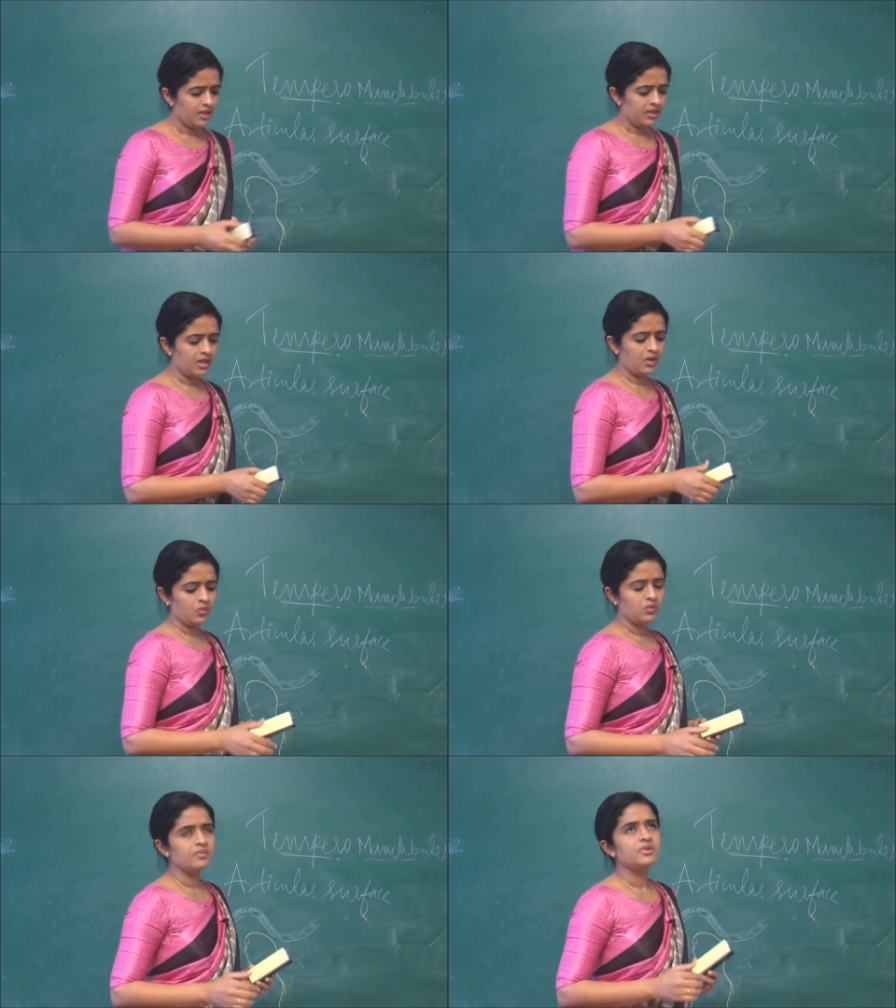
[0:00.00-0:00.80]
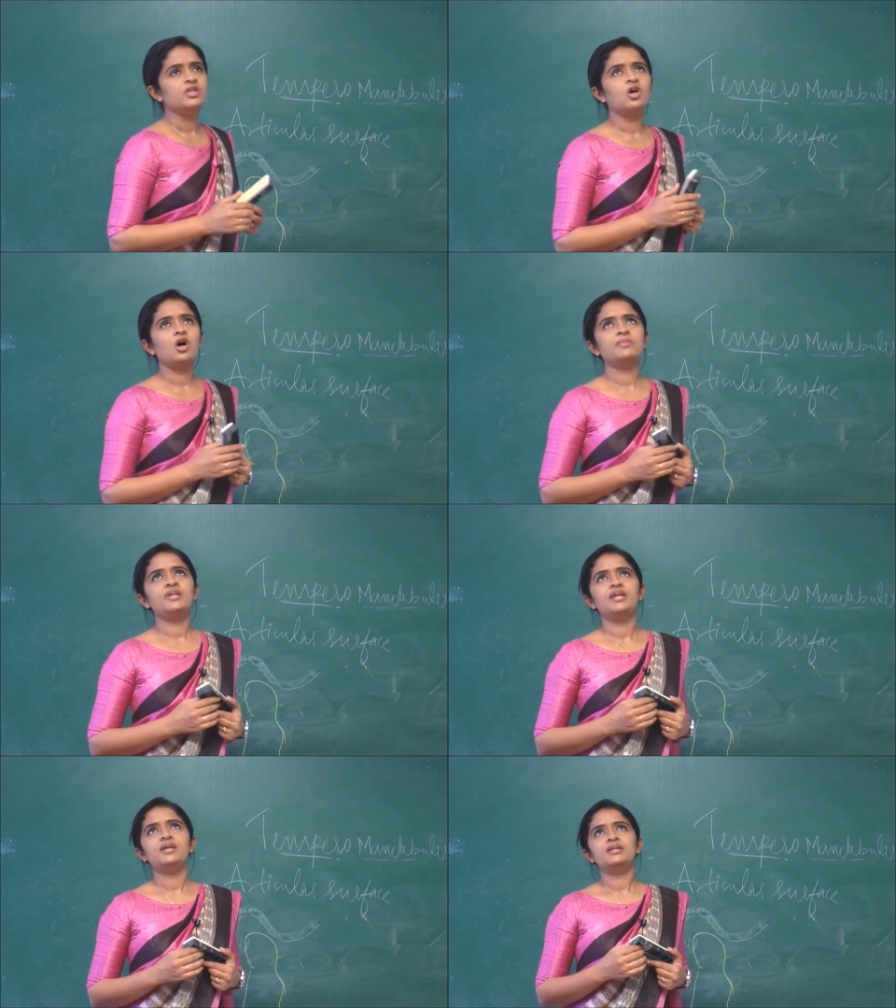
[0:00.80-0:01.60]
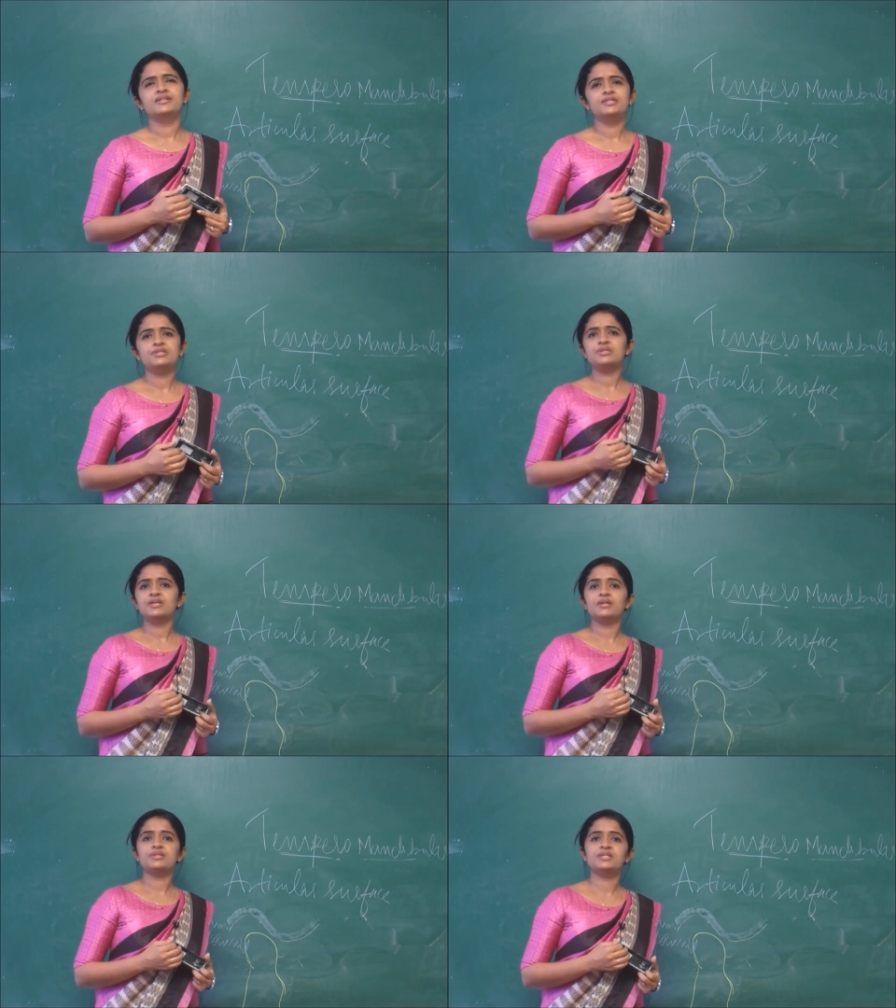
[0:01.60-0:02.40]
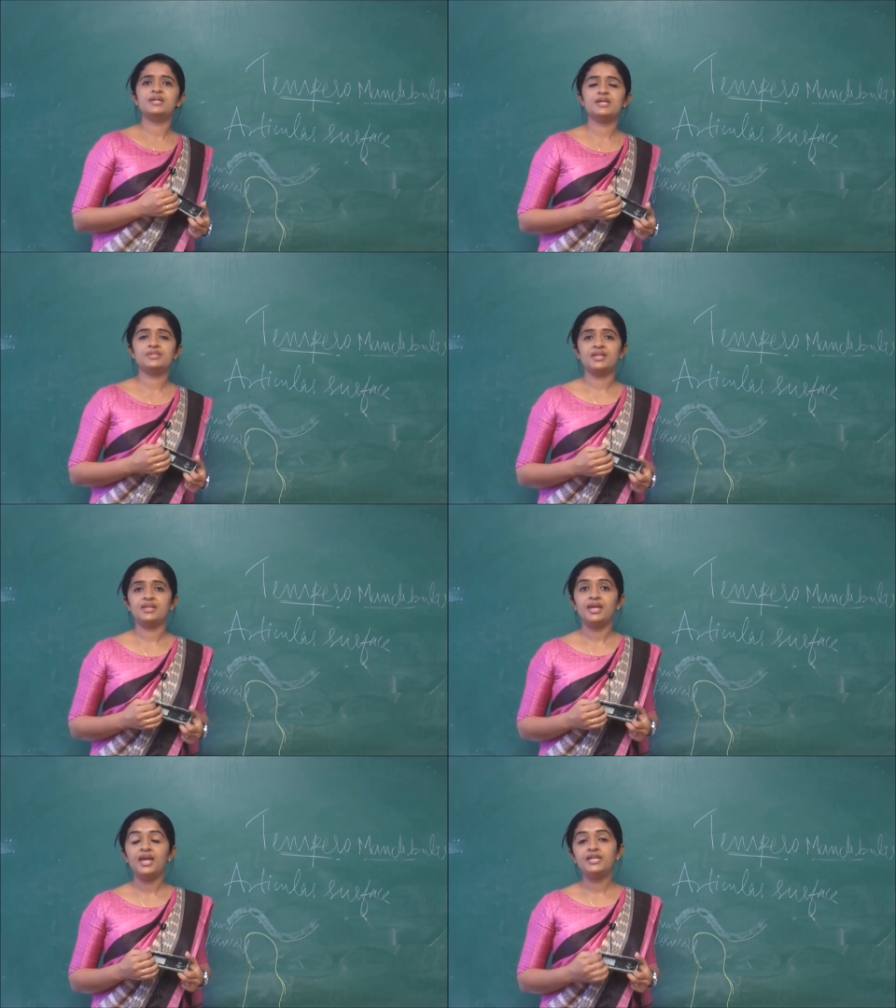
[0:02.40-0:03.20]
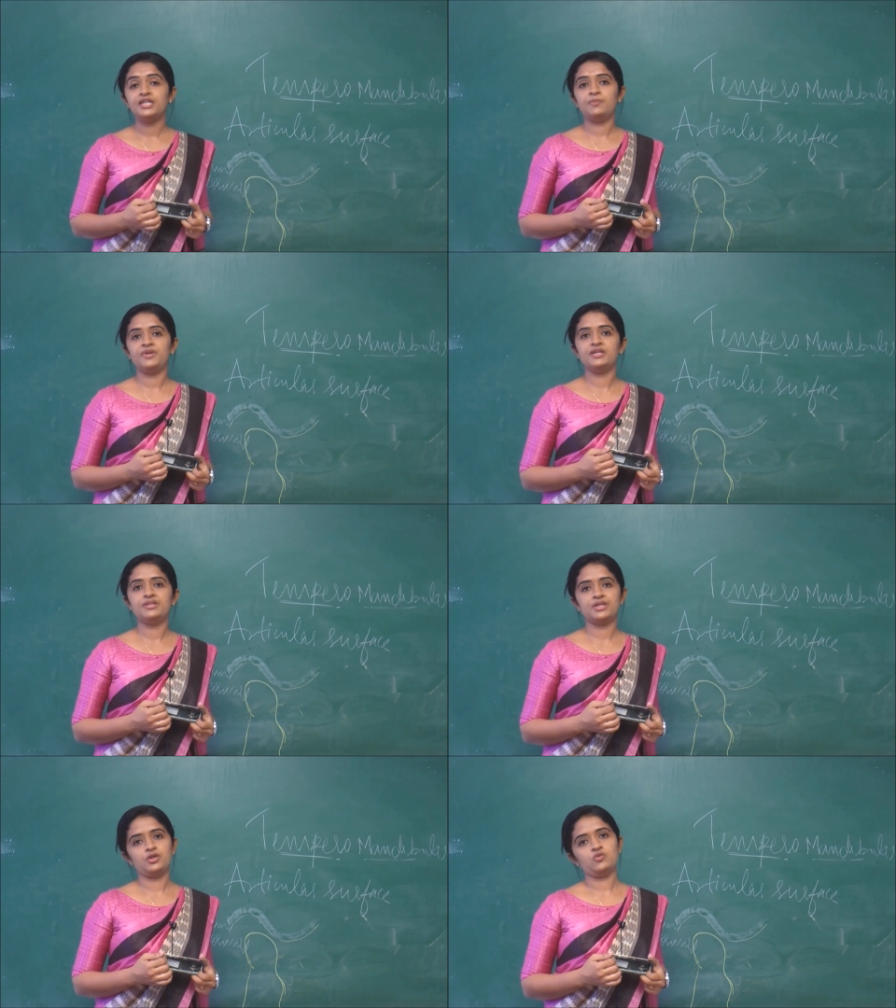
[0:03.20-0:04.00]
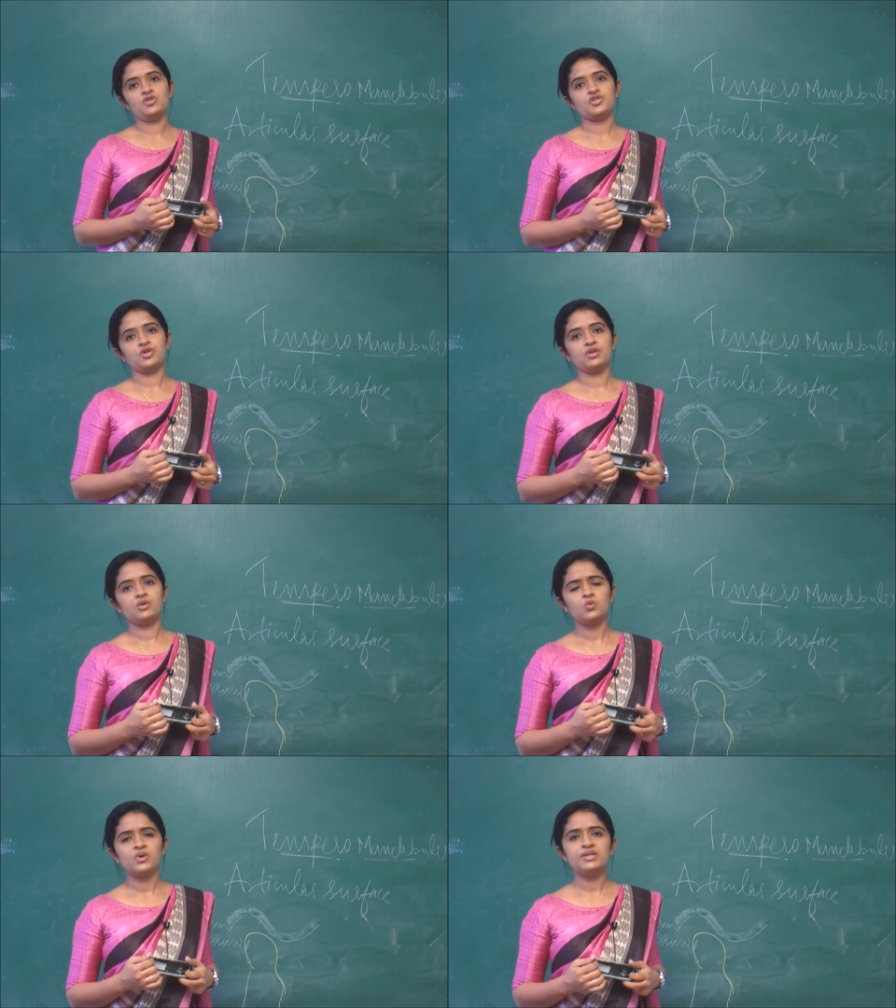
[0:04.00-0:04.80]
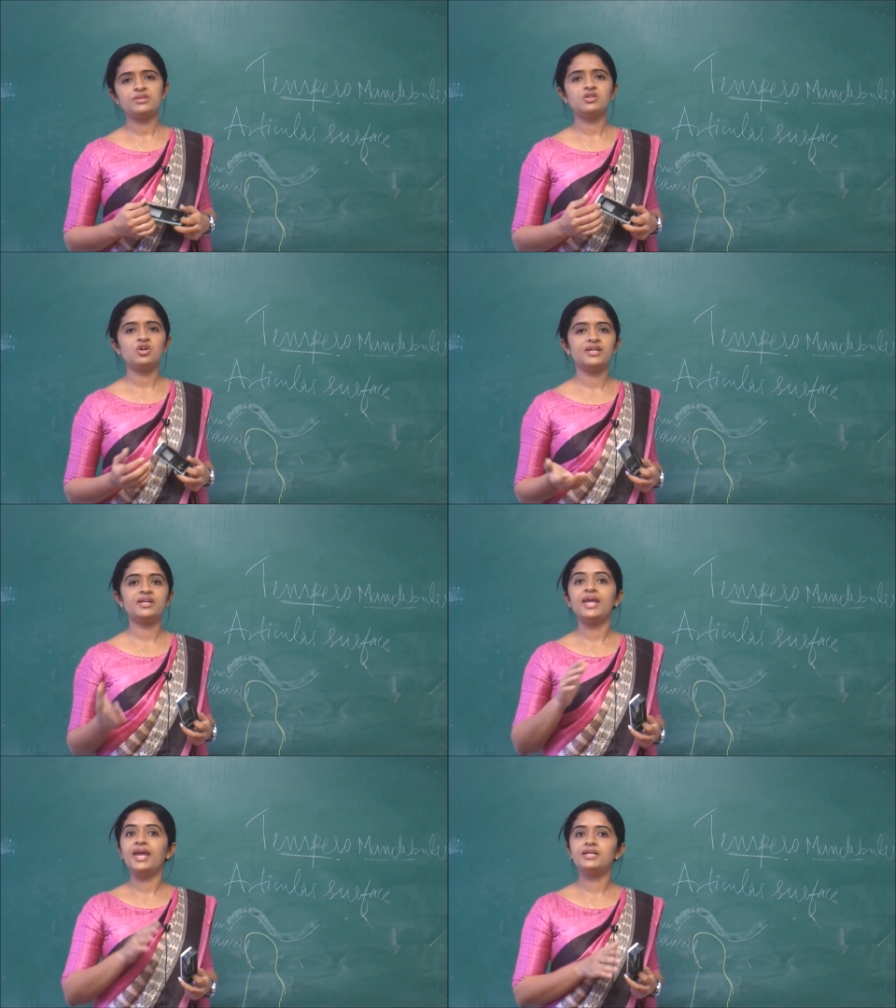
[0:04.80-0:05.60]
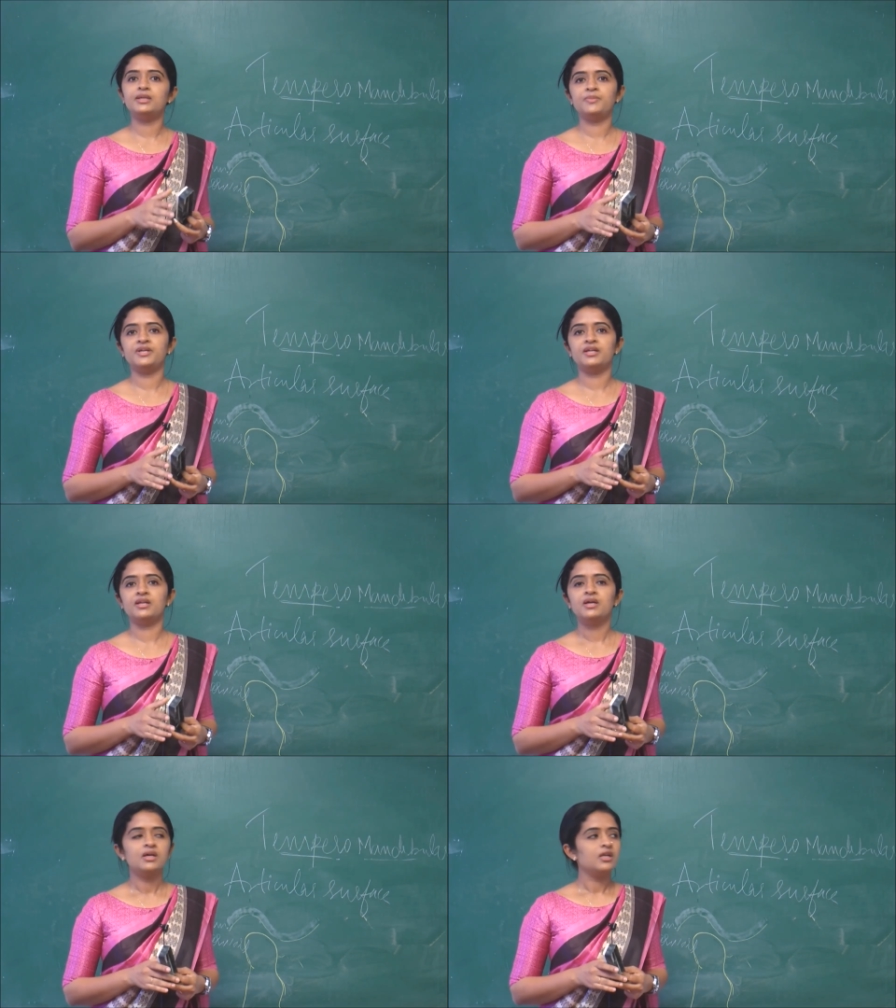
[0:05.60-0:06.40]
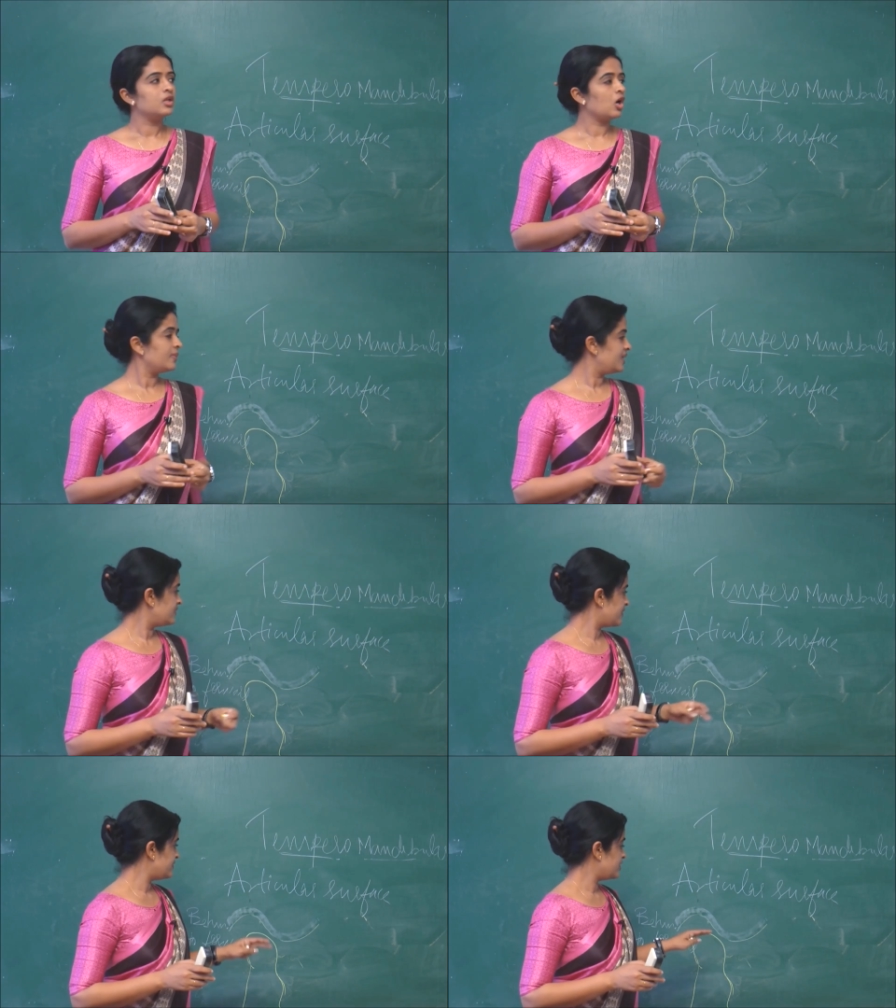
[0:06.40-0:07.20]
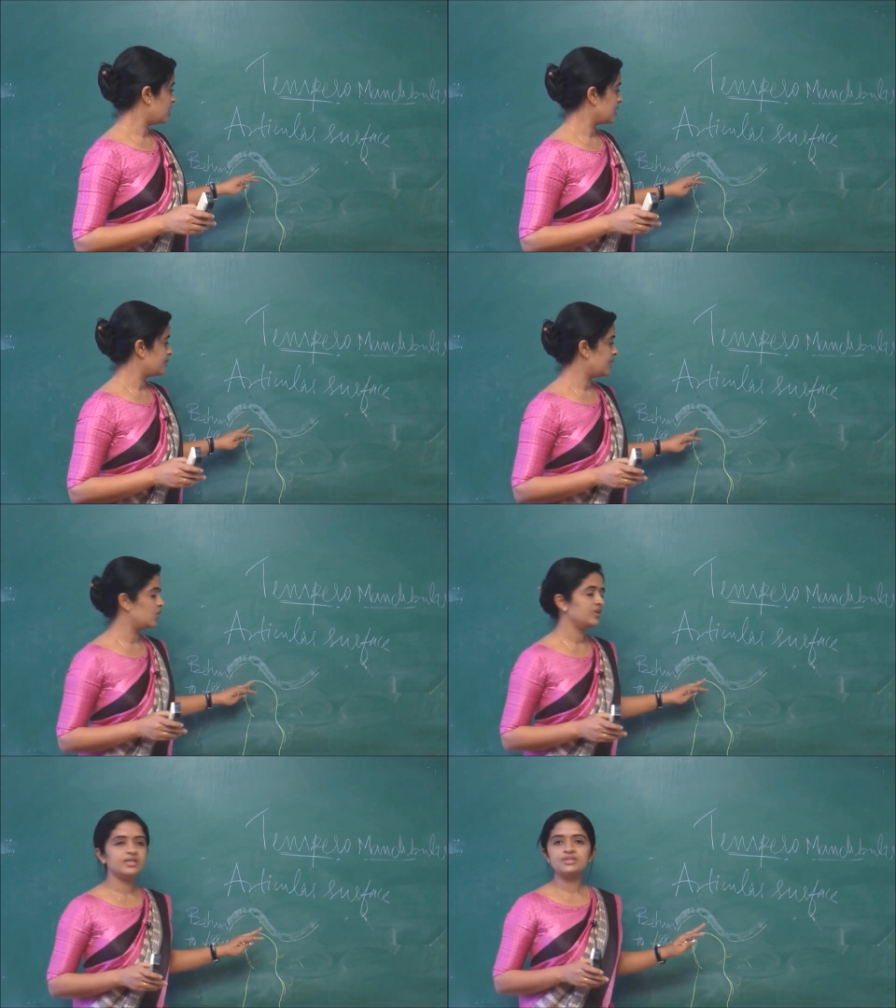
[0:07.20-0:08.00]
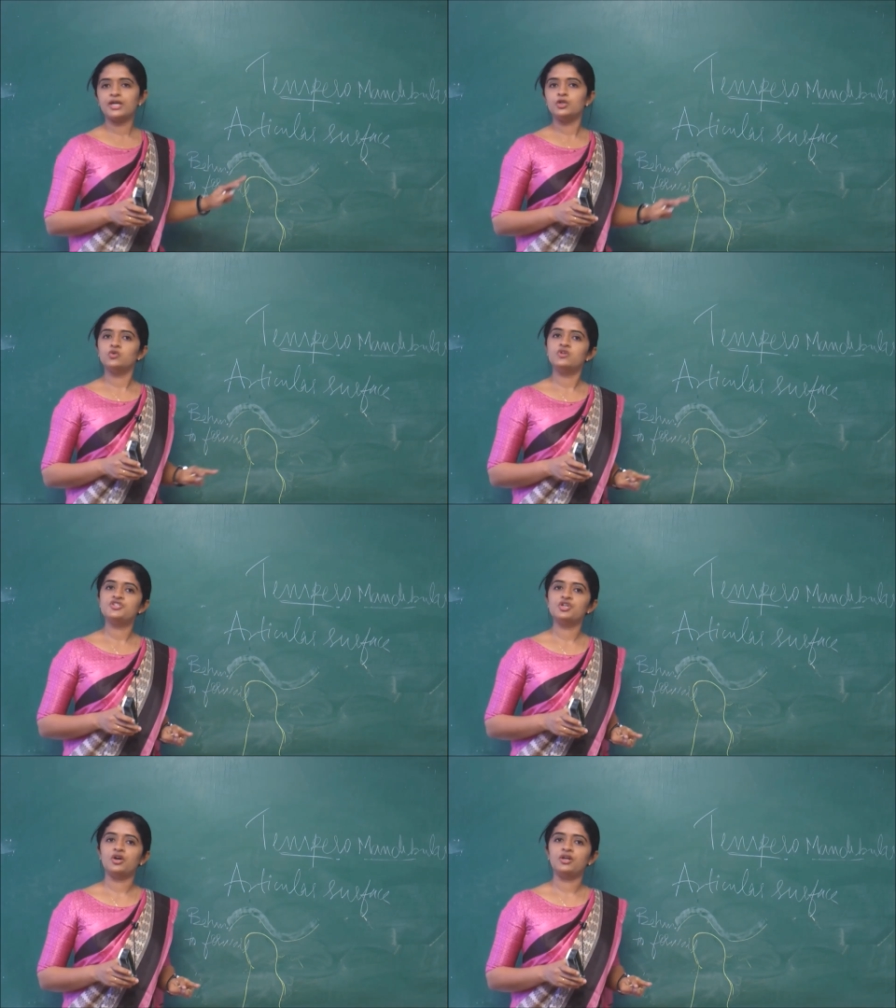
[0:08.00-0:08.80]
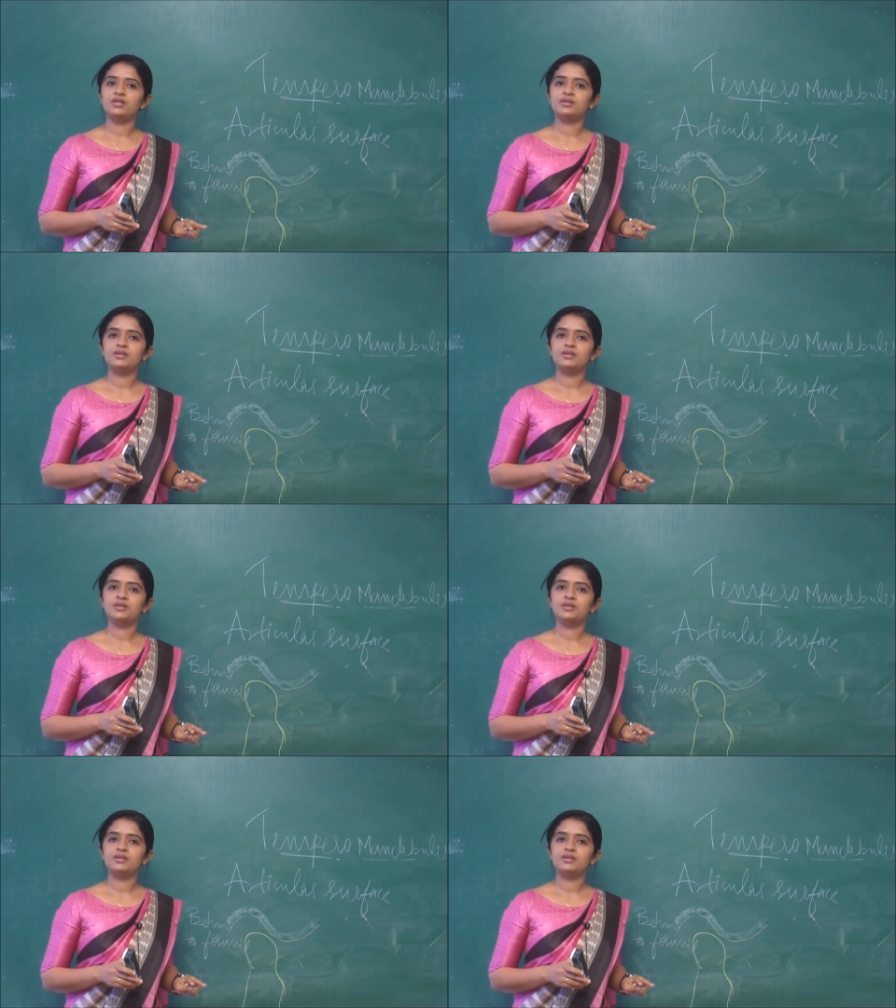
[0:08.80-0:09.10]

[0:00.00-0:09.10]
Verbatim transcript: Now, normally this is considered as an atypical synovial joint. Why is it called an atypical? Normally when we talk about a synovial joint,